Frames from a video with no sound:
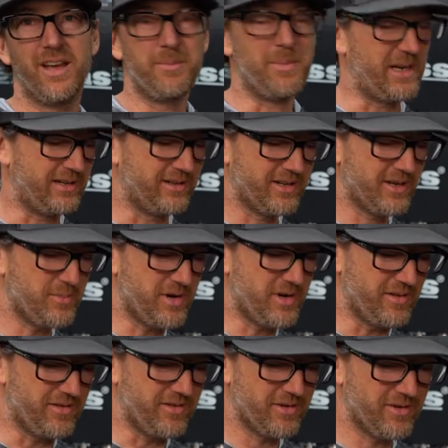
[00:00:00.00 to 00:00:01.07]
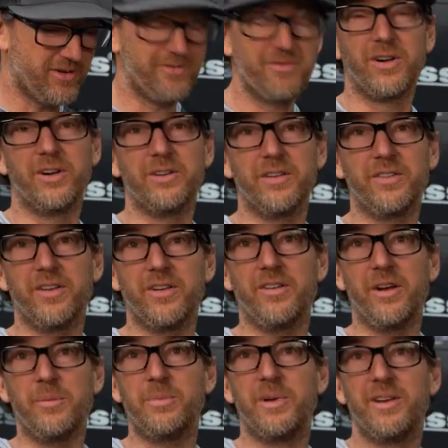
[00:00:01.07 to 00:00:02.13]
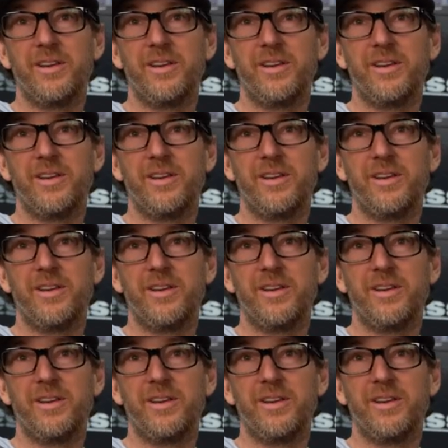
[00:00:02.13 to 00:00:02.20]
I mean, come on, they're all ferruled at the grip.